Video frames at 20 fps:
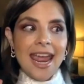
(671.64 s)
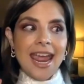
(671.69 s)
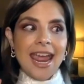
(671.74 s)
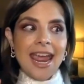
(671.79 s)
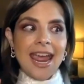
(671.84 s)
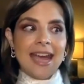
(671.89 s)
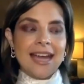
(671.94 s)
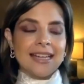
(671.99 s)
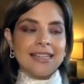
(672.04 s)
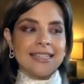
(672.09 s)

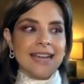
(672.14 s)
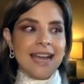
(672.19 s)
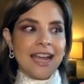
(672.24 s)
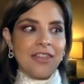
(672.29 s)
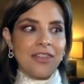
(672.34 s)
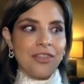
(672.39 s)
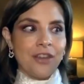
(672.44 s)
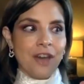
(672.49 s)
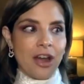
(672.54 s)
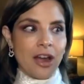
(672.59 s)
And
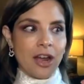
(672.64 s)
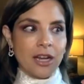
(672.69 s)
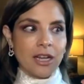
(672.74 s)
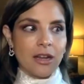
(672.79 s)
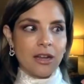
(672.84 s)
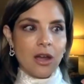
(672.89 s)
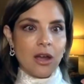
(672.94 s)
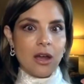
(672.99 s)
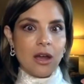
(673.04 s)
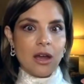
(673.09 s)
I thought,
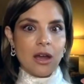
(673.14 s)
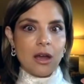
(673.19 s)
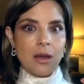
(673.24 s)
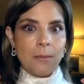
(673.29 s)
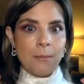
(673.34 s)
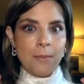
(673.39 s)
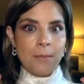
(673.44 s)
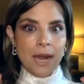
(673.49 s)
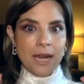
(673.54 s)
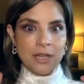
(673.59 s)

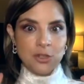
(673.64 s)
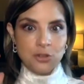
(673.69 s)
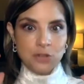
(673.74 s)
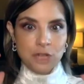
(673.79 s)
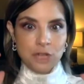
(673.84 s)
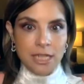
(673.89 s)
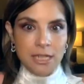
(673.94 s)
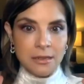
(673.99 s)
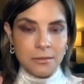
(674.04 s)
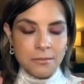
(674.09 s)
my
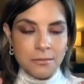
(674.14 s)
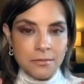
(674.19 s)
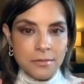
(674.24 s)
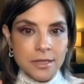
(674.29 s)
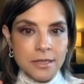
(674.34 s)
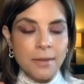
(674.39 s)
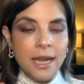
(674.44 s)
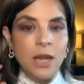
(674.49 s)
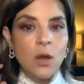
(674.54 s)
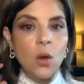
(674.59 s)

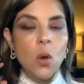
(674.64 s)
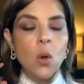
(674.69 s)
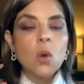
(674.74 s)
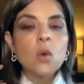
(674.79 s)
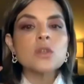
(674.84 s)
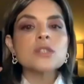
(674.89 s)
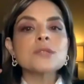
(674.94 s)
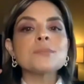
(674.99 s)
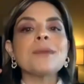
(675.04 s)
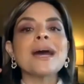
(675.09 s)
dreams, my
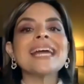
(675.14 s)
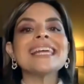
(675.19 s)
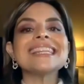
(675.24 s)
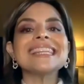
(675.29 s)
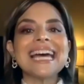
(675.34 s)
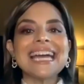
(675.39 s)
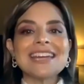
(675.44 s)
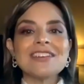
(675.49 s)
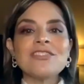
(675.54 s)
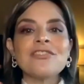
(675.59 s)
goals, my
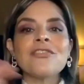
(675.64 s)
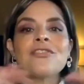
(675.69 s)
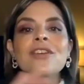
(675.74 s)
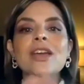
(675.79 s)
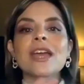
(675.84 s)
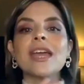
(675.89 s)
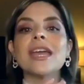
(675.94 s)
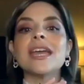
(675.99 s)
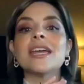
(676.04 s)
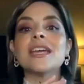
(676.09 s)
life
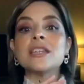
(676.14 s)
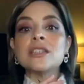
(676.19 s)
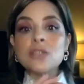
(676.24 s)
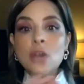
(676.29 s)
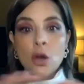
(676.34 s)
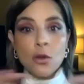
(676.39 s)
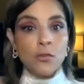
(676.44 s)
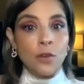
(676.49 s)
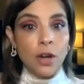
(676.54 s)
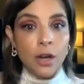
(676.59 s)
is
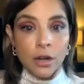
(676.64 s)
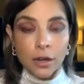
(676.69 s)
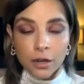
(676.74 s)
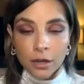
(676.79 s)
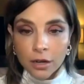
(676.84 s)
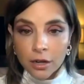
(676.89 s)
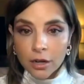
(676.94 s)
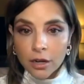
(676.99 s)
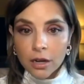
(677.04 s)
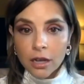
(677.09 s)
over.
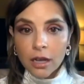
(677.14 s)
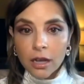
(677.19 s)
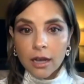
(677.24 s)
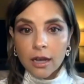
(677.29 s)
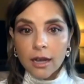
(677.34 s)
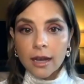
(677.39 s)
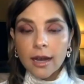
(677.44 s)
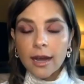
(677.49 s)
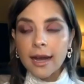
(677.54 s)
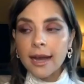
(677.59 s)

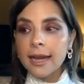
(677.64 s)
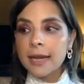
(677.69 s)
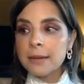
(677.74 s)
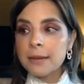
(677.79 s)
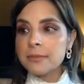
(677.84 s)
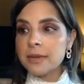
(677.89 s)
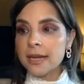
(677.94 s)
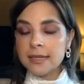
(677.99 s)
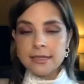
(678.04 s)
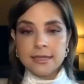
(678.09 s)

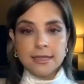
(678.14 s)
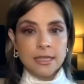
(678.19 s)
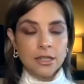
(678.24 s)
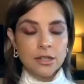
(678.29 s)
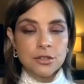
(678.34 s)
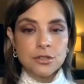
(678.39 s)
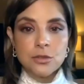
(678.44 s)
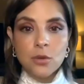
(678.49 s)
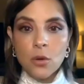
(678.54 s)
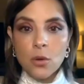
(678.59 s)
I'm 19
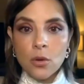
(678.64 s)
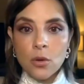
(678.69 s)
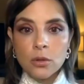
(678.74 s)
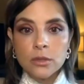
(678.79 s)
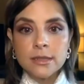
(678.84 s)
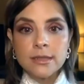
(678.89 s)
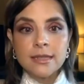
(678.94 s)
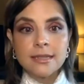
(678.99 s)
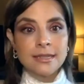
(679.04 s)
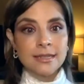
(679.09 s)
years
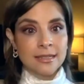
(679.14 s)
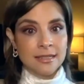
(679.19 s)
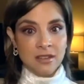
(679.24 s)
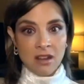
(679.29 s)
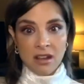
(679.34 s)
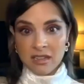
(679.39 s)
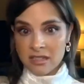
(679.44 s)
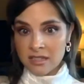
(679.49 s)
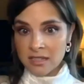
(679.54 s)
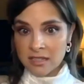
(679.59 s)
old. This is
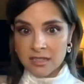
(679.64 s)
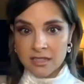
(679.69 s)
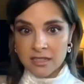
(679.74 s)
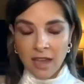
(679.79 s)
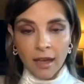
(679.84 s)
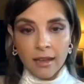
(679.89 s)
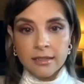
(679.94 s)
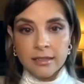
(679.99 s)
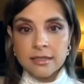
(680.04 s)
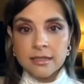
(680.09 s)
not
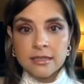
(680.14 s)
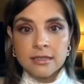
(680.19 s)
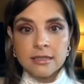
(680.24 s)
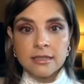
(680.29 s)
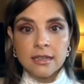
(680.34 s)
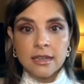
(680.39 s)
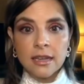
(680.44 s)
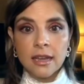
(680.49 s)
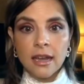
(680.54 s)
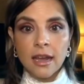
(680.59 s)

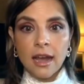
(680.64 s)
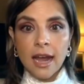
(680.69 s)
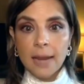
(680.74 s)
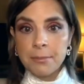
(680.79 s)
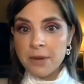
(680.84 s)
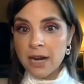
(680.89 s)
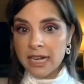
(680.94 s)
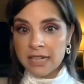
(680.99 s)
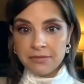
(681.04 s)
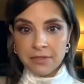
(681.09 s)
success.
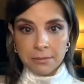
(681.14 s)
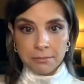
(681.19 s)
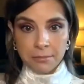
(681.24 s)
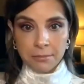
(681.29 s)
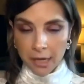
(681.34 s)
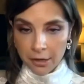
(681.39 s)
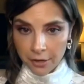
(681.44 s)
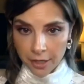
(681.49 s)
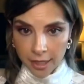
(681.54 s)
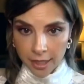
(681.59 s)
I'm not even
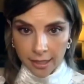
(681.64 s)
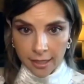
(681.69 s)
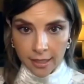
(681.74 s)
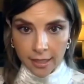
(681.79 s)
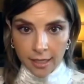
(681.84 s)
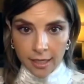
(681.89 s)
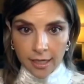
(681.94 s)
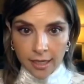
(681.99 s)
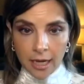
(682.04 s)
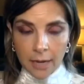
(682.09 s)

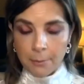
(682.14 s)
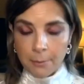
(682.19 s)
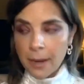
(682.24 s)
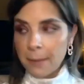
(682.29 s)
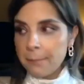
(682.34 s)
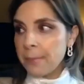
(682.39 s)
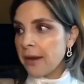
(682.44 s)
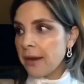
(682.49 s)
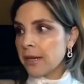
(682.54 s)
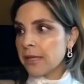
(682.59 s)
married.
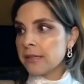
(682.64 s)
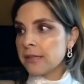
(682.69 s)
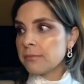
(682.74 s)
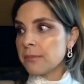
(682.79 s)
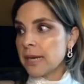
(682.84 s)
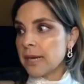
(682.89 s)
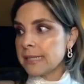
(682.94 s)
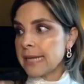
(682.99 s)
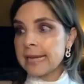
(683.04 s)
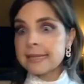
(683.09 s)
My
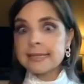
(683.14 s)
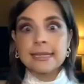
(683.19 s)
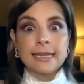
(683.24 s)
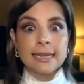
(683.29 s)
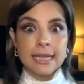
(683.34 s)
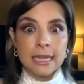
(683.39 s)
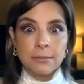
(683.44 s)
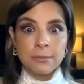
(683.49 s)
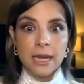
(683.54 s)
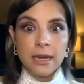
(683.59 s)
dad's
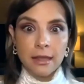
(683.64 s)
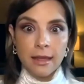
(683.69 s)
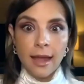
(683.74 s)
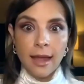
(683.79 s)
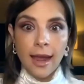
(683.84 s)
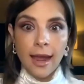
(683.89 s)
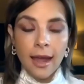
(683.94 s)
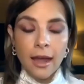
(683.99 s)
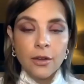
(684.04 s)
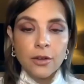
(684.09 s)
going to kick me out of the
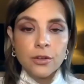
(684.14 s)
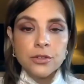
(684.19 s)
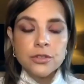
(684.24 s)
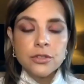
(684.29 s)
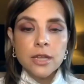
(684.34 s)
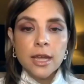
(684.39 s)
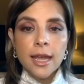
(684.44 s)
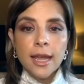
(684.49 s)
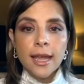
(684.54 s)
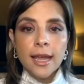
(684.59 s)

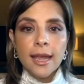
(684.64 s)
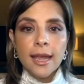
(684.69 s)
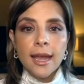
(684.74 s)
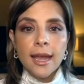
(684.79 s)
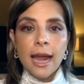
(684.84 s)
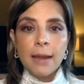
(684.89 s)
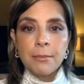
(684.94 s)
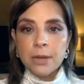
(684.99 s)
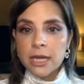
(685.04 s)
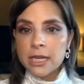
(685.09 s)
house.
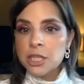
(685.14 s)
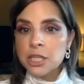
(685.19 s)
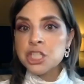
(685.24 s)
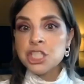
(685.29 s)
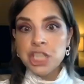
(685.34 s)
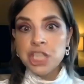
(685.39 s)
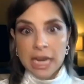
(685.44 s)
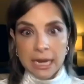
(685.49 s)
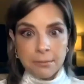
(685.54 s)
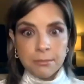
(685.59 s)
I'm going to
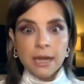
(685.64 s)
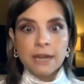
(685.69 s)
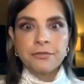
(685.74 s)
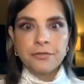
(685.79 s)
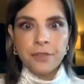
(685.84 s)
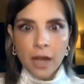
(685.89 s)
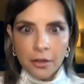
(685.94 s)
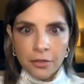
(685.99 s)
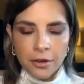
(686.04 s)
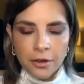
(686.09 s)
shame my
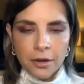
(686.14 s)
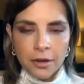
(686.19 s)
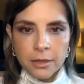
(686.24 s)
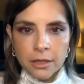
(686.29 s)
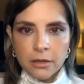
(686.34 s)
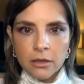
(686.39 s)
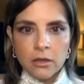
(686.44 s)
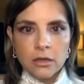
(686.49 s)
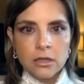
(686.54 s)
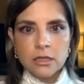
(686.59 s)
father,
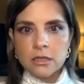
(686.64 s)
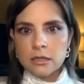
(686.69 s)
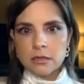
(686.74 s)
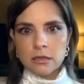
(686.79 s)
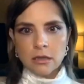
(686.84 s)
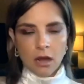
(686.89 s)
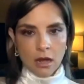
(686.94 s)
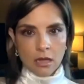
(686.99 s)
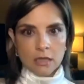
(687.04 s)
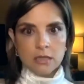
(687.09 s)
you know,
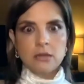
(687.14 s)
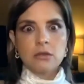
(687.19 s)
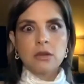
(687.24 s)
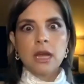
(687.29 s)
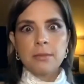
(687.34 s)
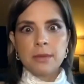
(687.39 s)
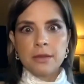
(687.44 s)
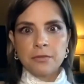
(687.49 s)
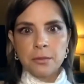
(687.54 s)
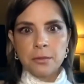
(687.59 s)
because also
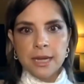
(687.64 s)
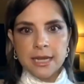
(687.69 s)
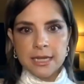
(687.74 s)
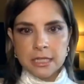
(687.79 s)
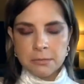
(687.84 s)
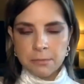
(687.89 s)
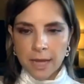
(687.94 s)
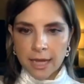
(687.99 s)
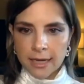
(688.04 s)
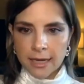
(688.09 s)
coming from a
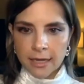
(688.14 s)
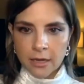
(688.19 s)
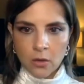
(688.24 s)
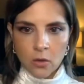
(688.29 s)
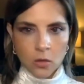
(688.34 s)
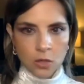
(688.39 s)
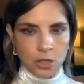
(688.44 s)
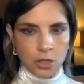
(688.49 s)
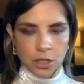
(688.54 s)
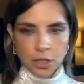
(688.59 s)
Hispanic
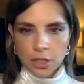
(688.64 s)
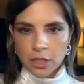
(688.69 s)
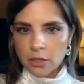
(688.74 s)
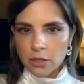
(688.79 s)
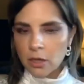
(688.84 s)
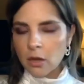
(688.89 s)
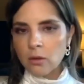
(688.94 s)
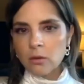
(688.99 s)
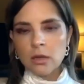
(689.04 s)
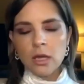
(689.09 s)
culture, you
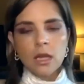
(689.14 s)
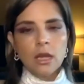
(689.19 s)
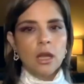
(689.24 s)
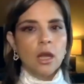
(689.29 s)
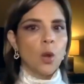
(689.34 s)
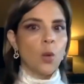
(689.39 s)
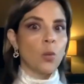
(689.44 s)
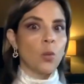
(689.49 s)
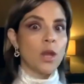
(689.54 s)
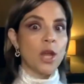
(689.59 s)
know,
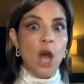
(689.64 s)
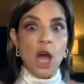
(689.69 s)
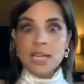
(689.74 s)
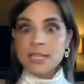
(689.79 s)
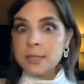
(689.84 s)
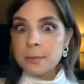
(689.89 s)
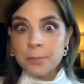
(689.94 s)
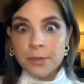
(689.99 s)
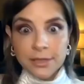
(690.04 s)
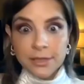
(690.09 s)

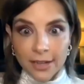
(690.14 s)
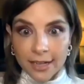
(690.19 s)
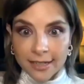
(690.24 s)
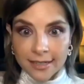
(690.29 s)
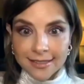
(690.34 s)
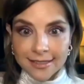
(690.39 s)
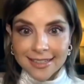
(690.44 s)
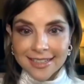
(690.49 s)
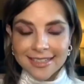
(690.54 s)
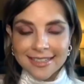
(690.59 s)
gossip a
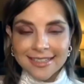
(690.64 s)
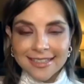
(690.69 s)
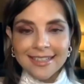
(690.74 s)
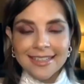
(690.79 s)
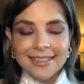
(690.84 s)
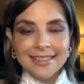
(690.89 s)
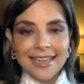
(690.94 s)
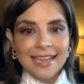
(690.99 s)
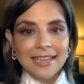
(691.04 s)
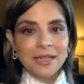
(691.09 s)
lot
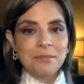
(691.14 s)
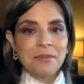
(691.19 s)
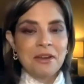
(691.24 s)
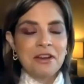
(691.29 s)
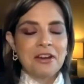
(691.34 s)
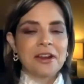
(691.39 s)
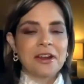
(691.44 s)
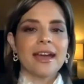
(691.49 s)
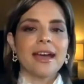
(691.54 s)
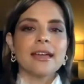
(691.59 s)
in Latin
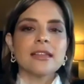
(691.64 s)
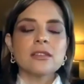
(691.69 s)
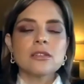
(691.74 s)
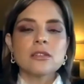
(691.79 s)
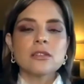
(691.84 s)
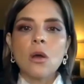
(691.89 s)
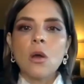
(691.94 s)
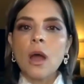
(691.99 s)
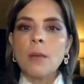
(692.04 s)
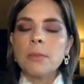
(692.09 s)
America.
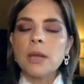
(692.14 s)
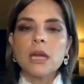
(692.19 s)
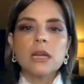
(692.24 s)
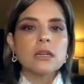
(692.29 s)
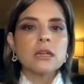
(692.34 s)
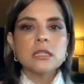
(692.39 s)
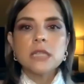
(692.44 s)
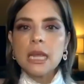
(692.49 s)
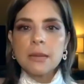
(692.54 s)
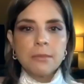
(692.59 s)
So I'm going
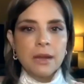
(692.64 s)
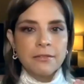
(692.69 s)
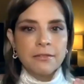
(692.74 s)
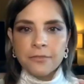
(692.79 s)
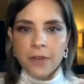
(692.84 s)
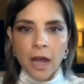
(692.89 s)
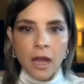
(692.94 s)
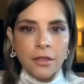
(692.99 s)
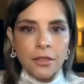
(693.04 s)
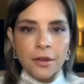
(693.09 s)
to shame my
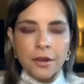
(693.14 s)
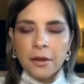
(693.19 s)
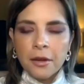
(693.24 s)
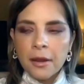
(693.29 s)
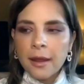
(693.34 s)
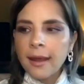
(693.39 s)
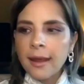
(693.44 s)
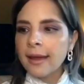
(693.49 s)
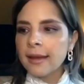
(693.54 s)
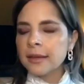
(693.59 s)

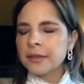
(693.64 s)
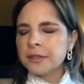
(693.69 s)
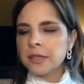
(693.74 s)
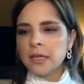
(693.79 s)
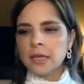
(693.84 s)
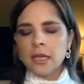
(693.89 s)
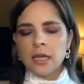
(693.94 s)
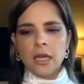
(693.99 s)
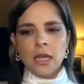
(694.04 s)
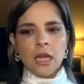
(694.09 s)
father. And
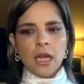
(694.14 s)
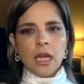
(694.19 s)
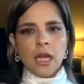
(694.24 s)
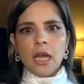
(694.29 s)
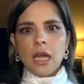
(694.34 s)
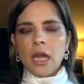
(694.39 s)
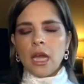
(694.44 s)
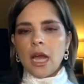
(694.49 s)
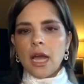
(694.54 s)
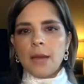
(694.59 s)

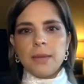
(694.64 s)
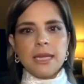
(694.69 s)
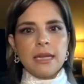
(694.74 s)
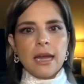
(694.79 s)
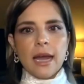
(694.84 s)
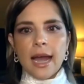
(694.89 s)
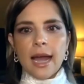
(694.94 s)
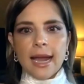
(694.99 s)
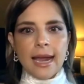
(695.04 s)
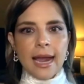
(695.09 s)
I
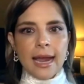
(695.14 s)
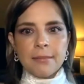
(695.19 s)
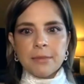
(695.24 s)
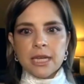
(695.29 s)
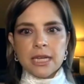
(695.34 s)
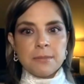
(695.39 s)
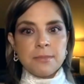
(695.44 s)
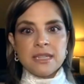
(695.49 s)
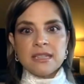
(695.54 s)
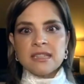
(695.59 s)
mean, I'm
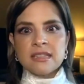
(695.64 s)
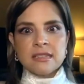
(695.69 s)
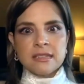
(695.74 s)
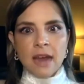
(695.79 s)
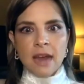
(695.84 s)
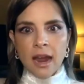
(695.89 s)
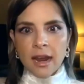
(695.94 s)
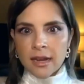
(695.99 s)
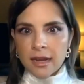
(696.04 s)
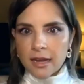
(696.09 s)
going to be
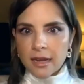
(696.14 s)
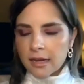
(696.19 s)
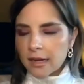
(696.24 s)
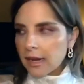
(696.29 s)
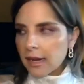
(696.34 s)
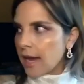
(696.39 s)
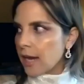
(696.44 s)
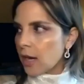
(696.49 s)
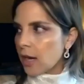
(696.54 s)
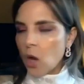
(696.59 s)
stuck
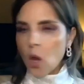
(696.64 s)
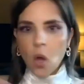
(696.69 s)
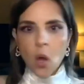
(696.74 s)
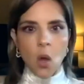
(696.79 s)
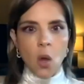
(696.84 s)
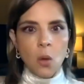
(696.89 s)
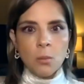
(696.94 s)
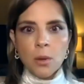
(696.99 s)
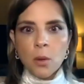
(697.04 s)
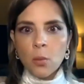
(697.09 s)
at
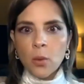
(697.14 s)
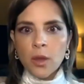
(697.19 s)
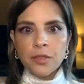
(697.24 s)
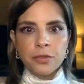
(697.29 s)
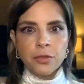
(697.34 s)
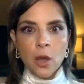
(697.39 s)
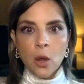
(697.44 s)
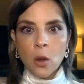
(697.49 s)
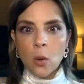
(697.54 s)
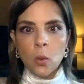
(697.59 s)
home
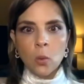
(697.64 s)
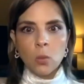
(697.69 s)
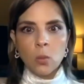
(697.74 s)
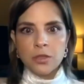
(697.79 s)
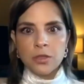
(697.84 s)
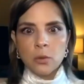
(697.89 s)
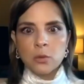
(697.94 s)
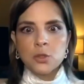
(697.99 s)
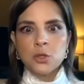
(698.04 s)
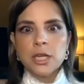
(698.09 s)
with
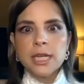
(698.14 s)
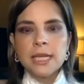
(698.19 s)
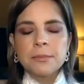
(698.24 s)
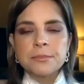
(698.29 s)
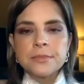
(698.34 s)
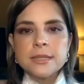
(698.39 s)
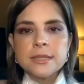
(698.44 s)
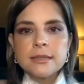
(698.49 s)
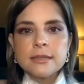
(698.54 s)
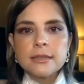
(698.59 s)
no
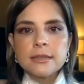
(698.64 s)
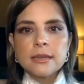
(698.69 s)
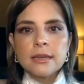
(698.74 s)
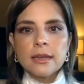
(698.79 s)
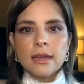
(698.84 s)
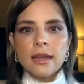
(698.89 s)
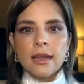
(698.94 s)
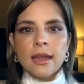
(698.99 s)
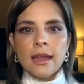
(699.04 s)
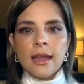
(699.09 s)

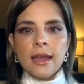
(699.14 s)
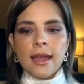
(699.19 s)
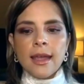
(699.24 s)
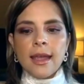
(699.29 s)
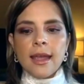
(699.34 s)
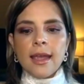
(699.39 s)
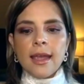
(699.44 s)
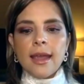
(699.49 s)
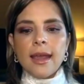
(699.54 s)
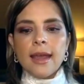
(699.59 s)
dreams.
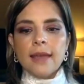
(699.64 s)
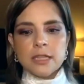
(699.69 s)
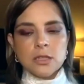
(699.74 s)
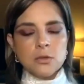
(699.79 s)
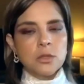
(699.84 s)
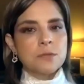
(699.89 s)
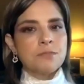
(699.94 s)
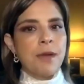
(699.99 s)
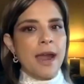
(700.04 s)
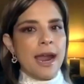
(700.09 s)
And
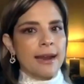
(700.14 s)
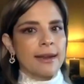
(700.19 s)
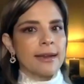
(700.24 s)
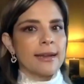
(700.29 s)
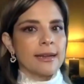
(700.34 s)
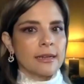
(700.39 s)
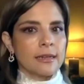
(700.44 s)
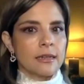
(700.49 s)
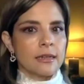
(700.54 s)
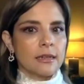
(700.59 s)
this was
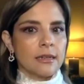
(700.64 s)
panic.